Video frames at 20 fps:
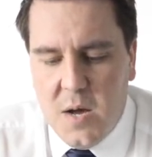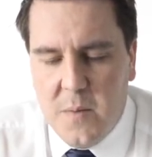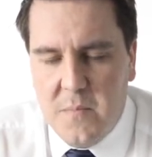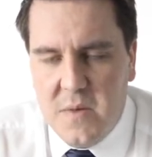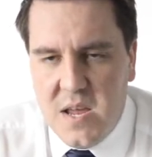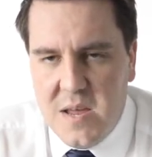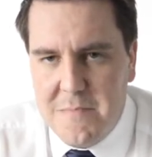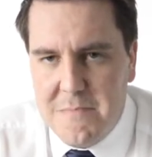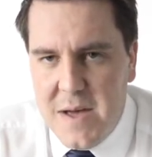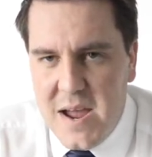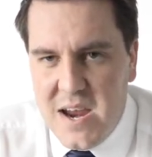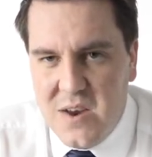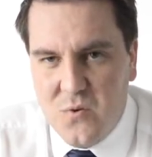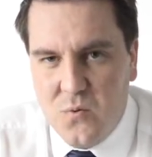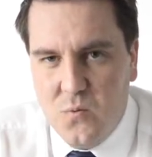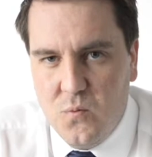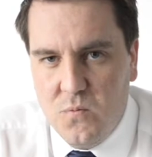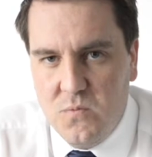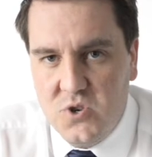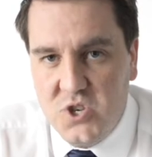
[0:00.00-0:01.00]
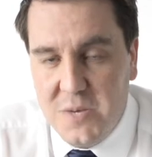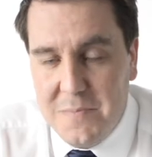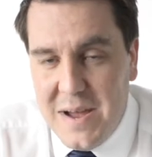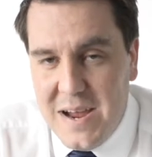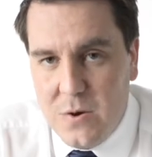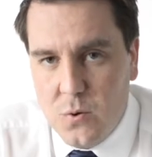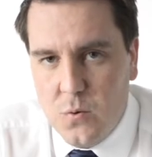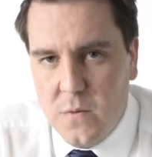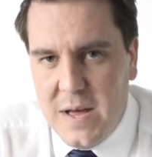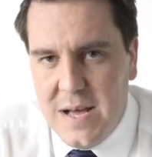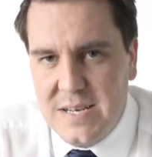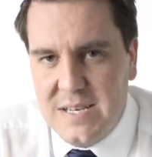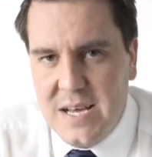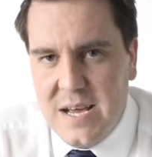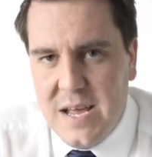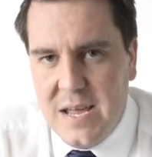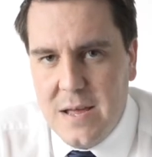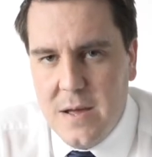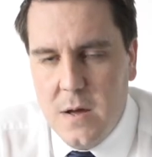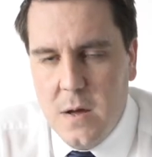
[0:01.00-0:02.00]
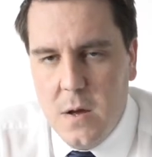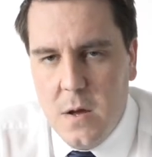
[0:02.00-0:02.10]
She made all that day.